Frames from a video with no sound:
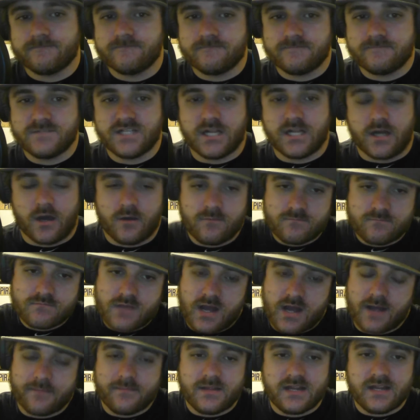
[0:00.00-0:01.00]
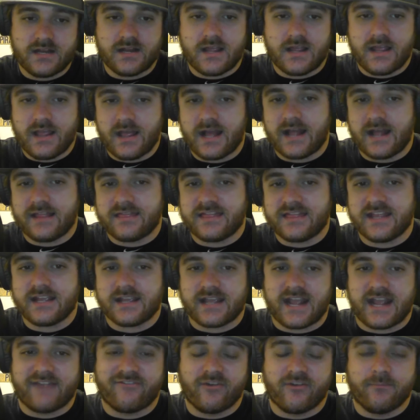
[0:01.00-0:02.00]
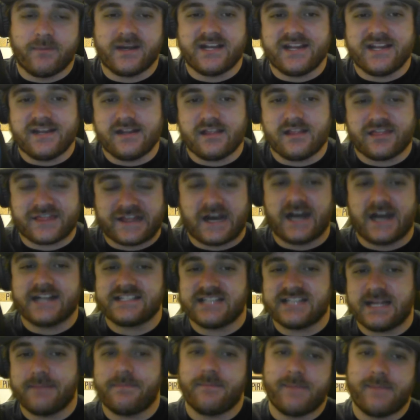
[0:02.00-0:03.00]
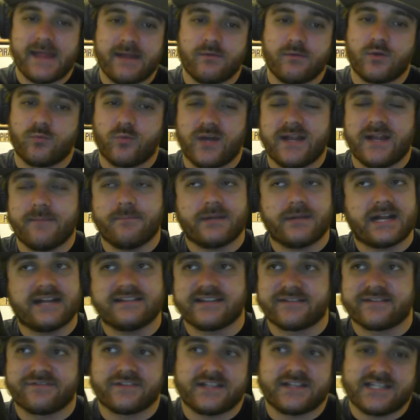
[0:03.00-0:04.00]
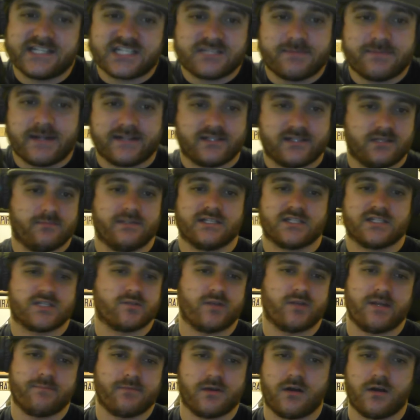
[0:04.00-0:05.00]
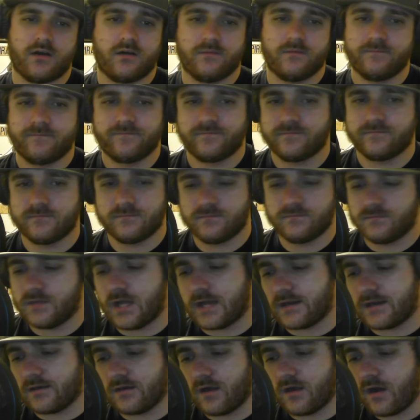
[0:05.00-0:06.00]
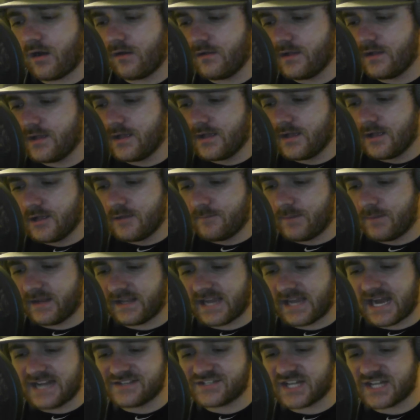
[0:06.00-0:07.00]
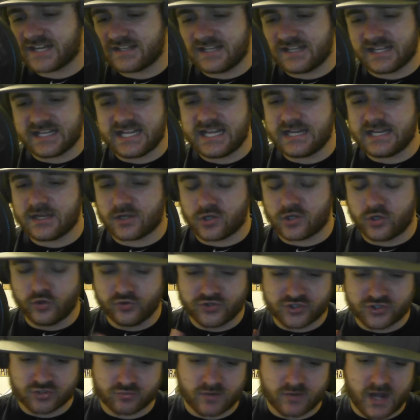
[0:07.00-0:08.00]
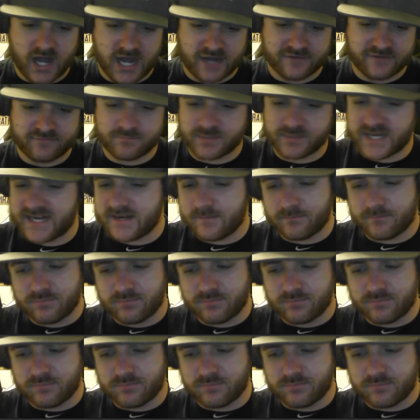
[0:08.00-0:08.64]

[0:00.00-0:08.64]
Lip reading: I think everybody thought Tampa Bay would win, but I definitely didn't expect it to be a sweep at all. Not at all. But guys like Nikita Kucherov, Braden